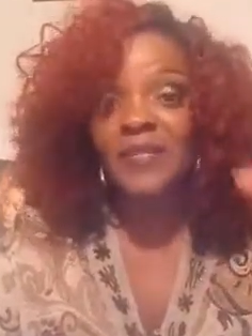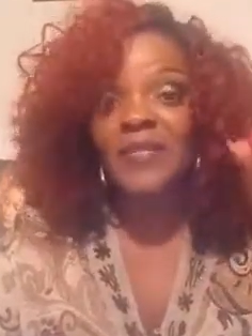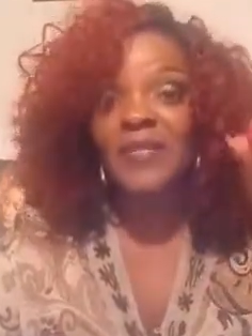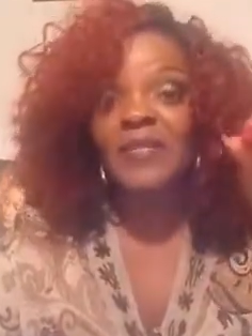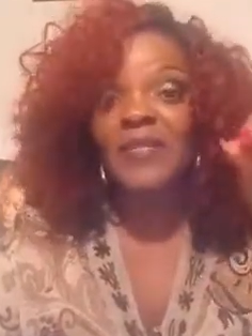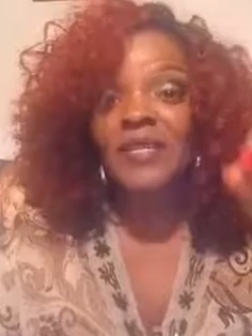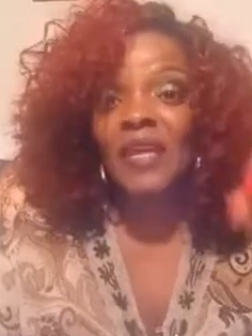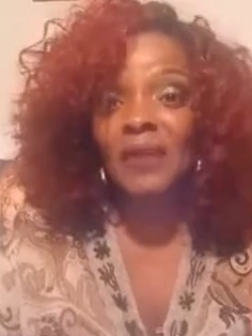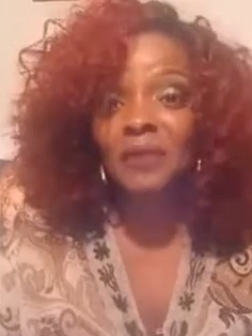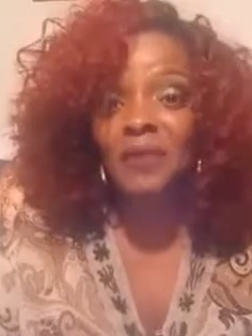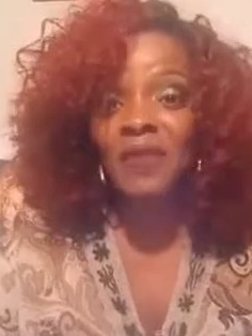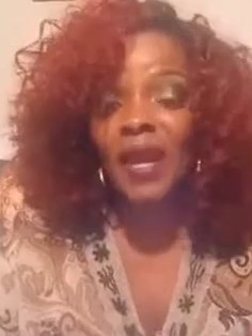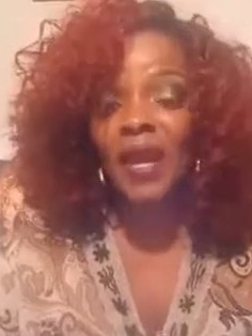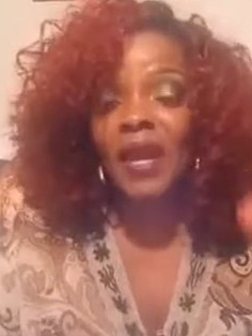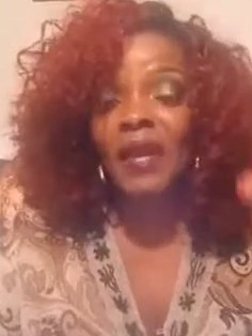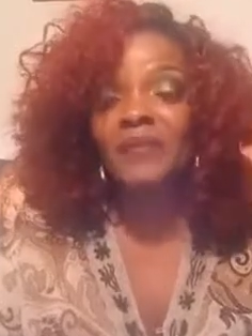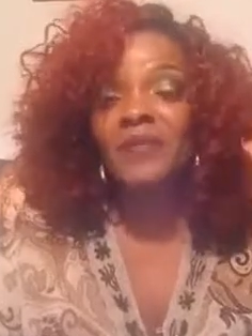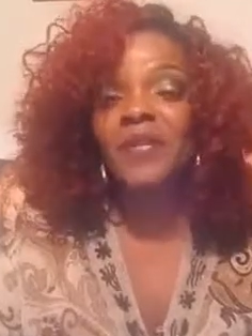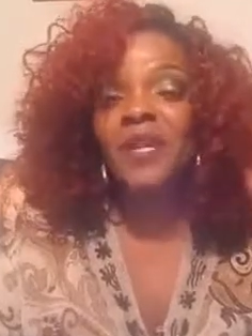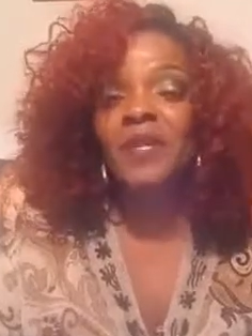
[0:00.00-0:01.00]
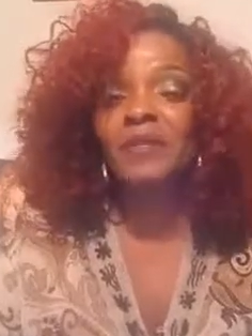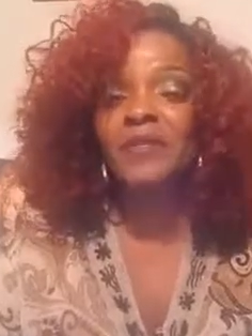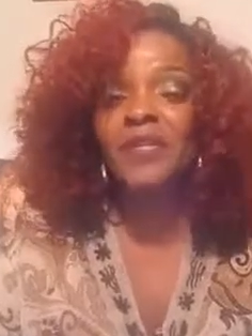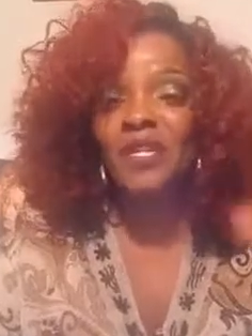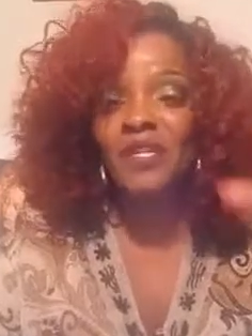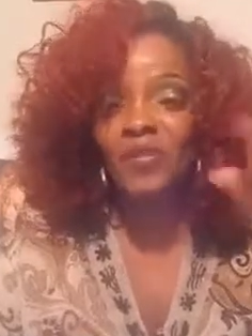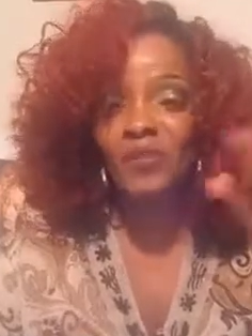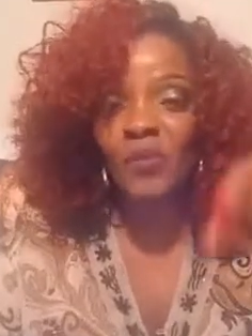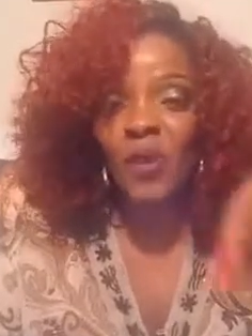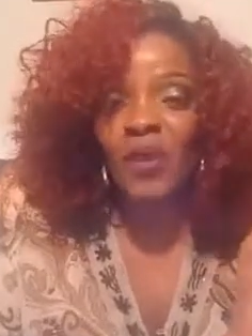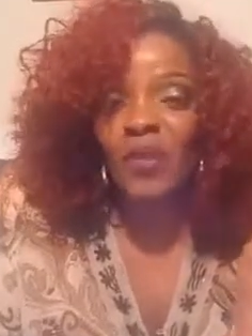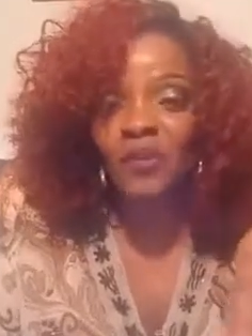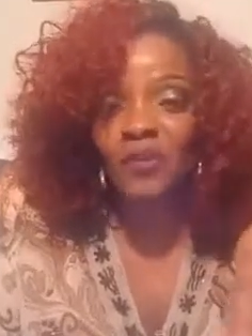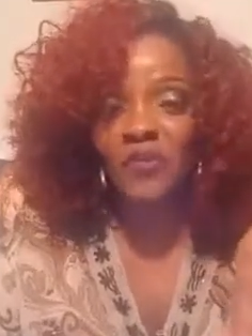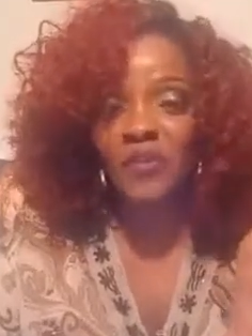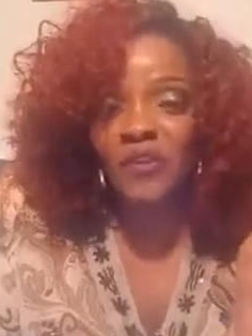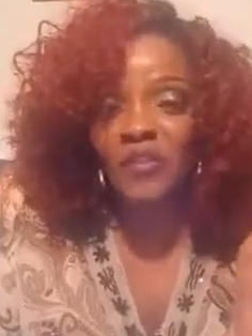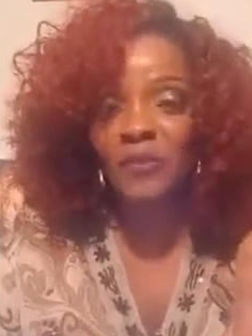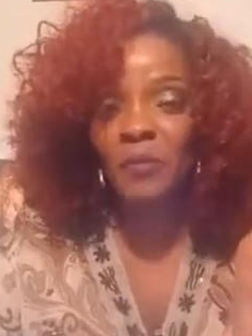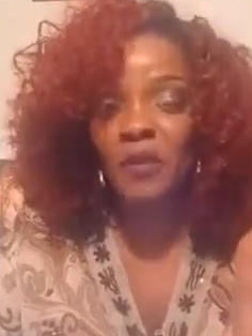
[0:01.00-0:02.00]
same time, same station, right here on
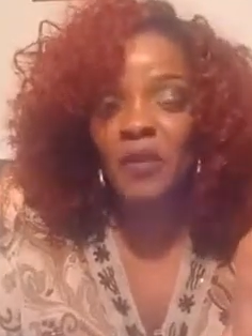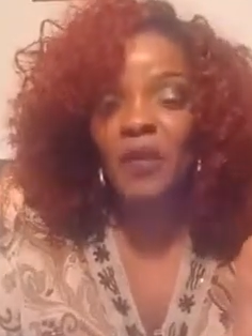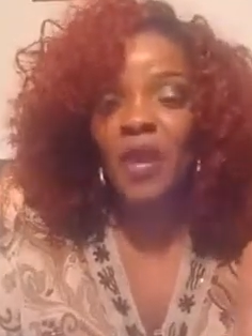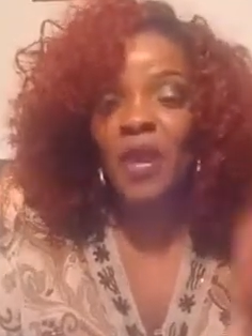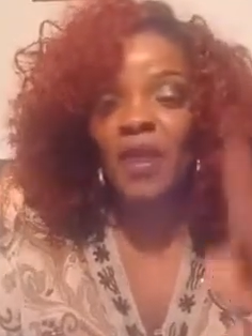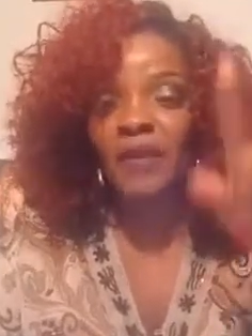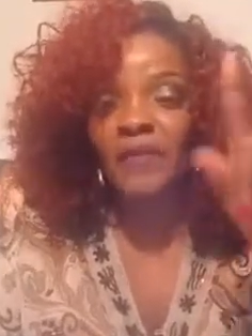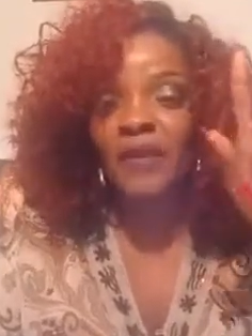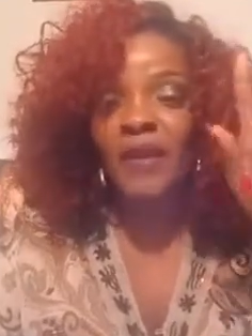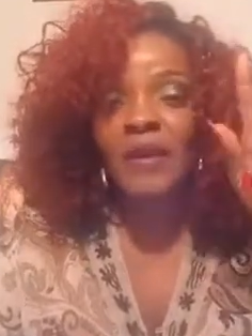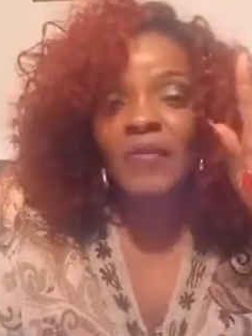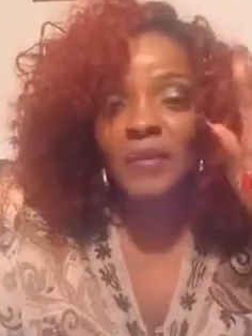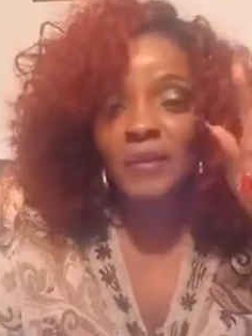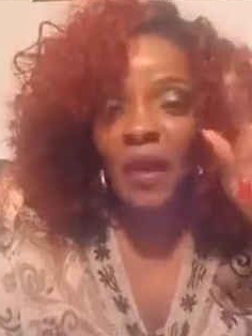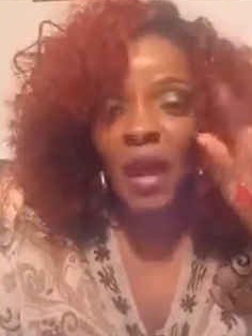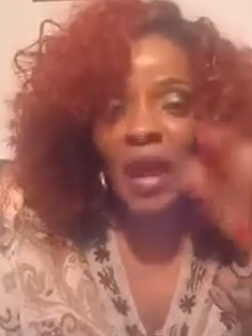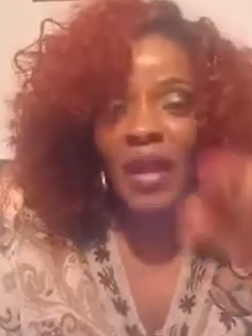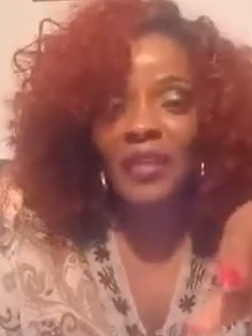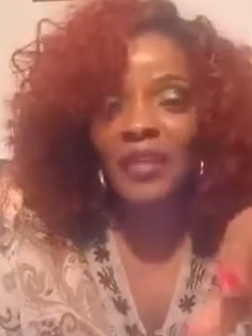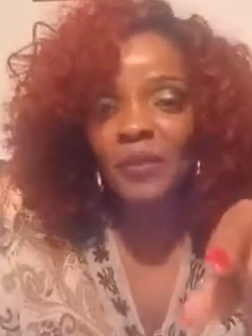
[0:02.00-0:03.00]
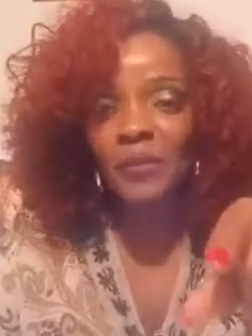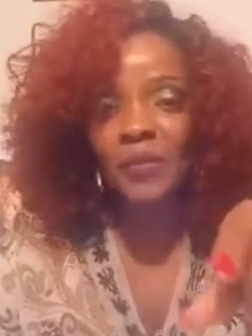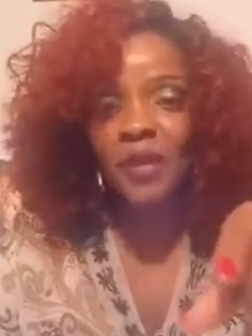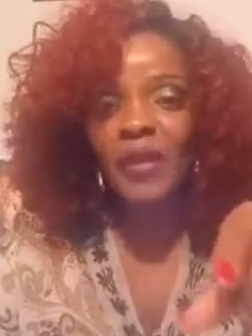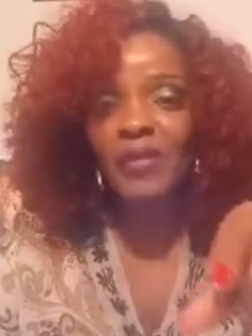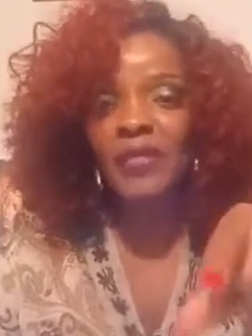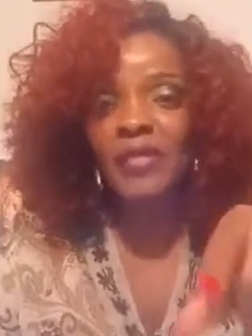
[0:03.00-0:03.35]
Facebook Live, Mahogany Bronze